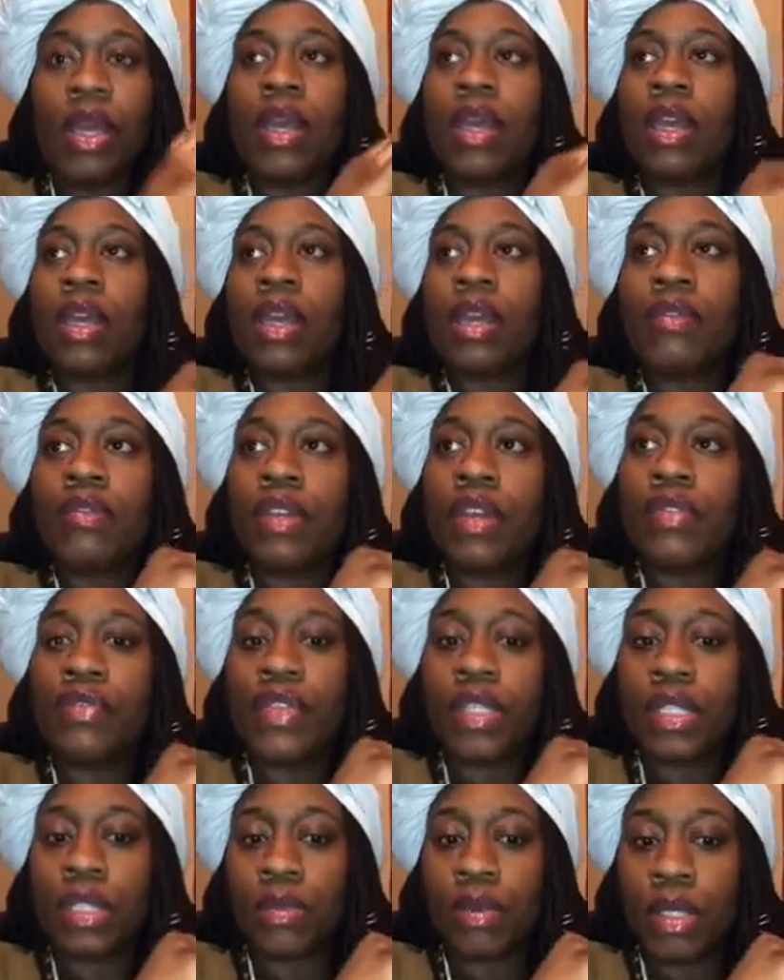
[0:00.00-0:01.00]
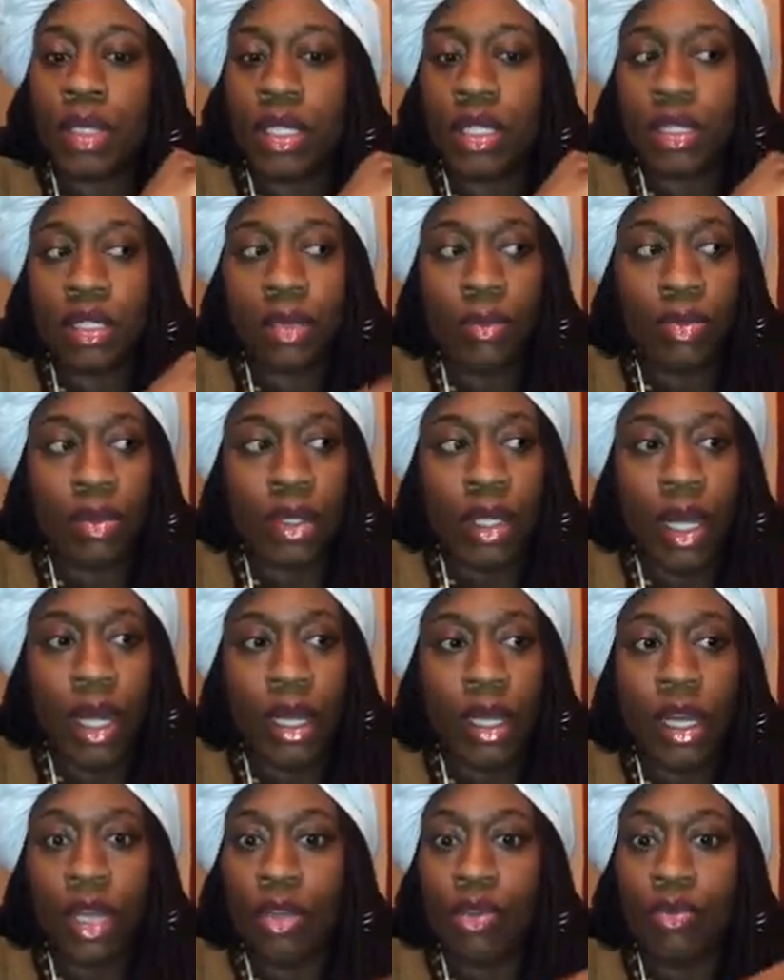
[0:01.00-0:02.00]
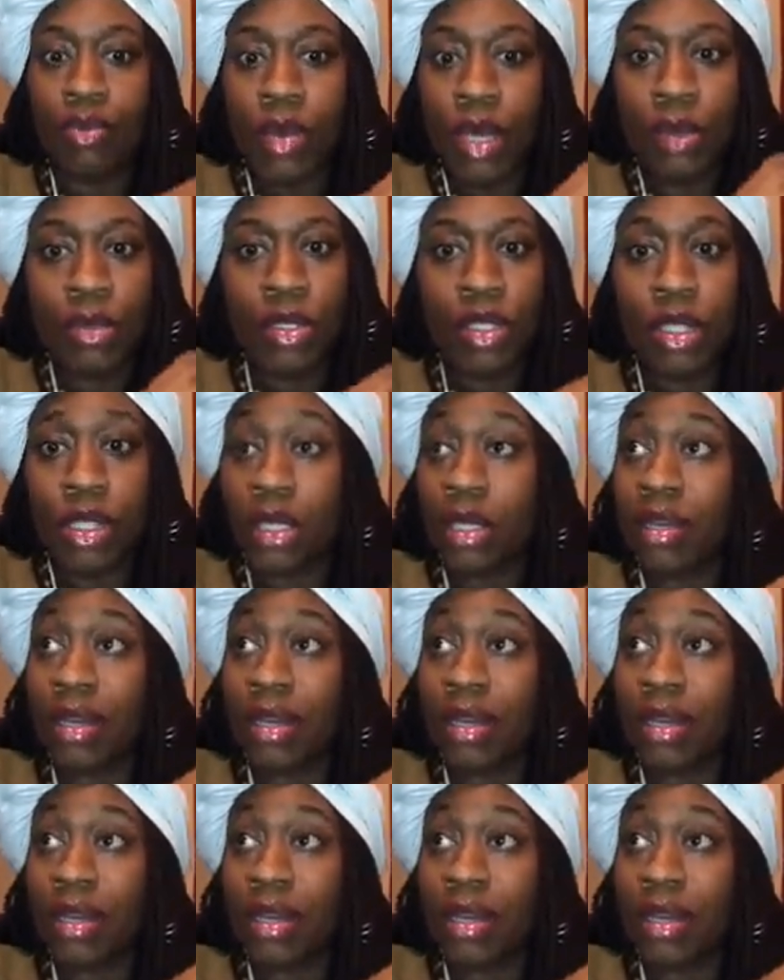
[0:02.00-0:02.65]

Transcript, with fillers: Even if it's something that's simple like can you babysit?